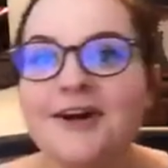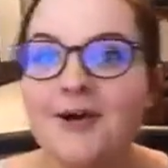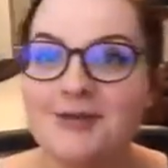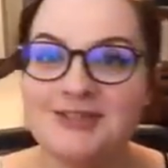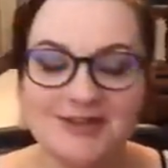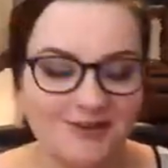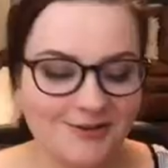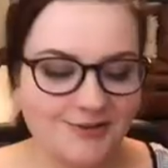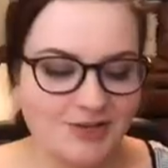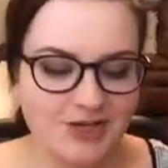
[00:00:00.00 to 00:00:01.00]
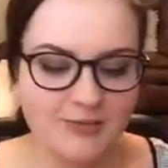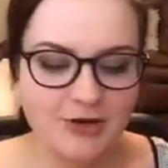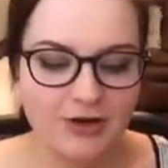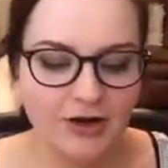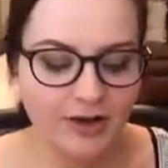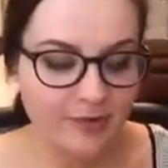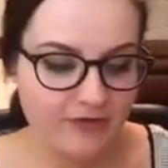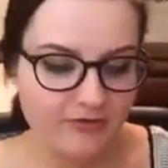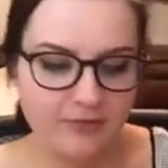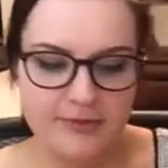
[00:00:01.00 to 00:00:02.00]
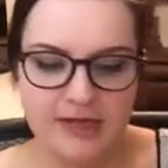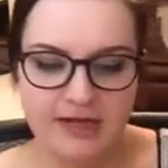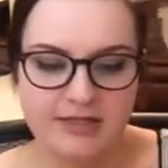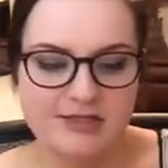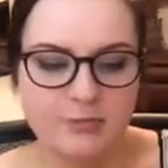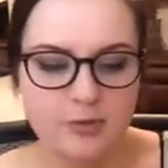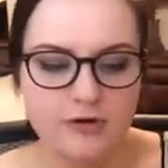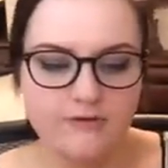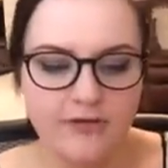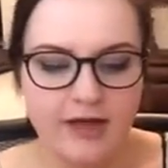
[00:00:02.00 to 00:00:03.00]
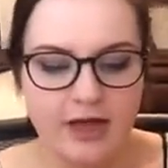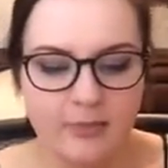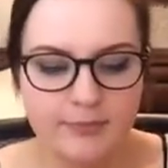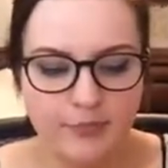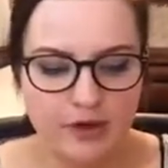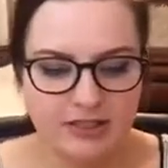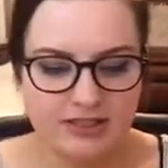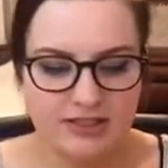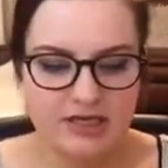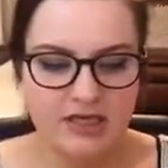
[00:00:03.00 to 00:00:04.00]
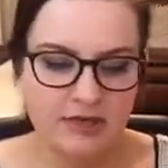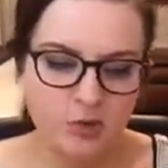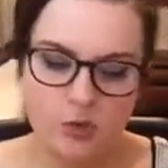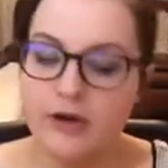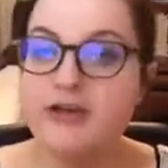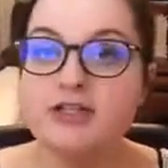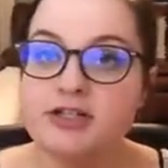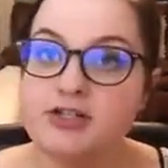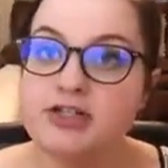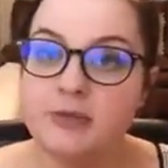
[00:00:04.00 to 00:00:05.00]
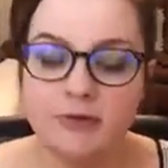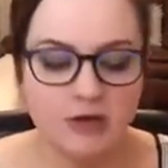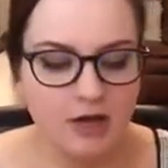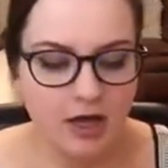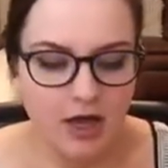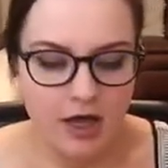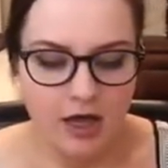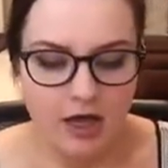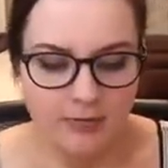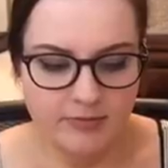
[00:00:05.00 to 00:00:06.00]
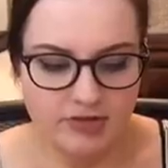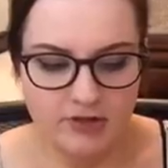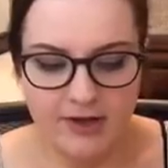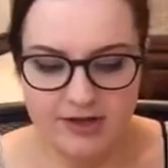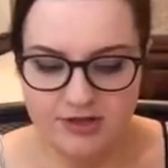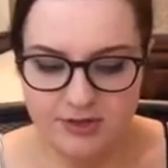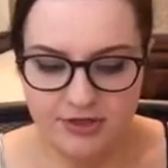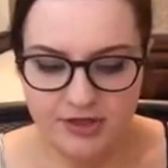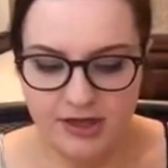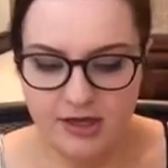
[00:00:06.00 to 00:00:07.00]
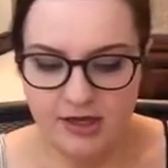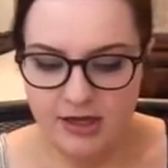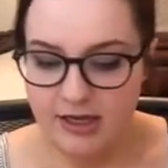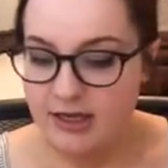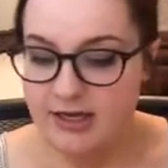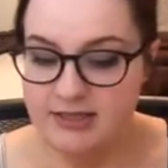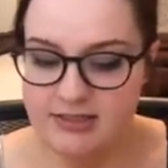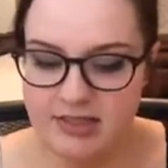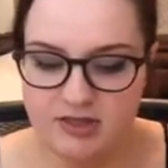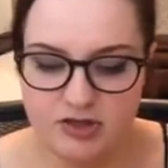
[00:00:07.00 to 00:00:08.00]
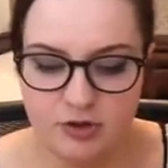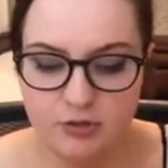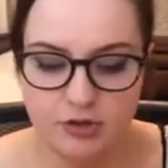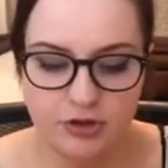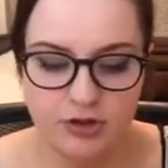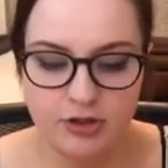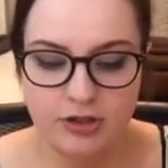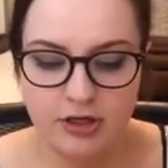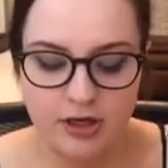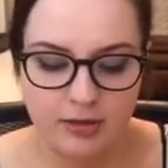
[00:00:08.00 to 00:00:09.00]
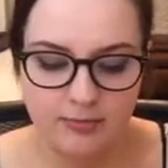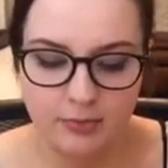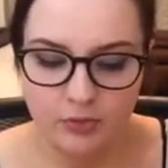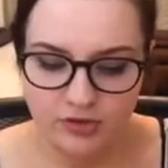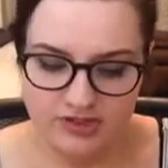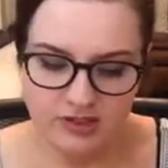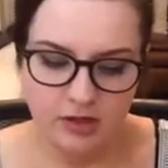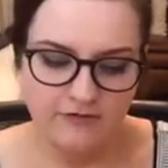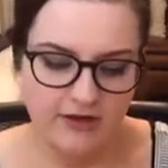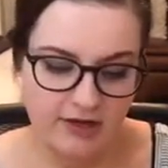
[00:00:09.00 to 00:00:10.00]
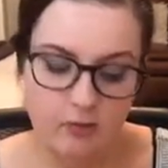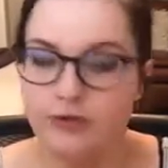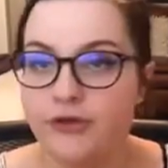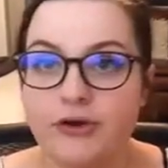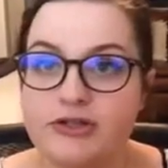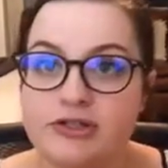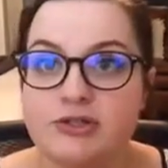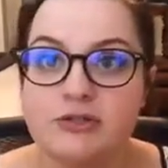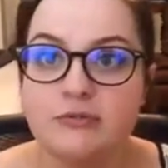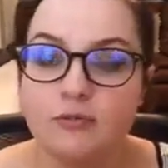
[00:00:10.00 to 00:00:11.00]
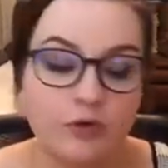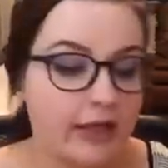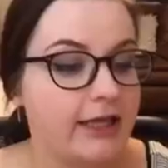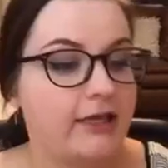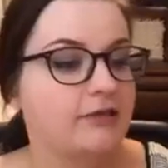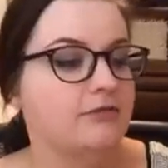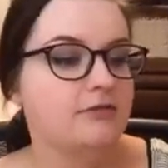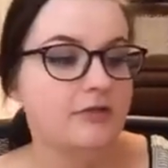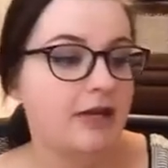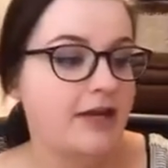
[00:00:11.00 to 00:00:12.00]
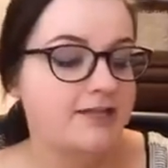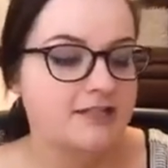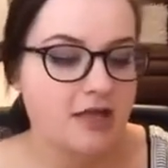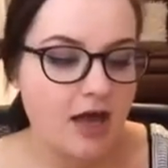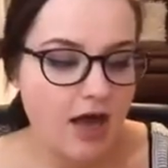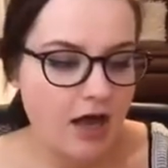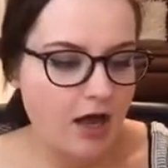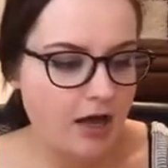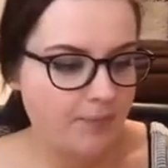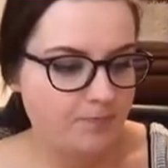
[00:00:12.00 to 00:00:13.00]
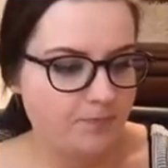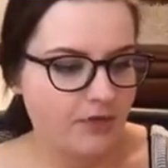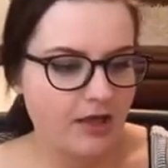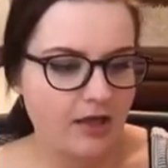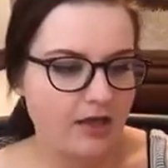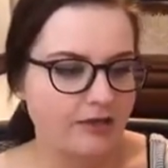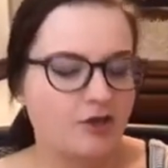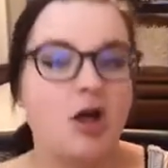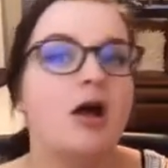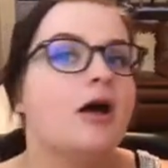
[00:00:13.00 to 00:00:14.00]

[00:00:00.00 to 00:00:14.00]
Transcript: almost like a gold shimmer um, and for me it's more of like a bronzy orange shimmer um, so I do think any skin tone could um, pull this off and it would look just really nice um, I don't,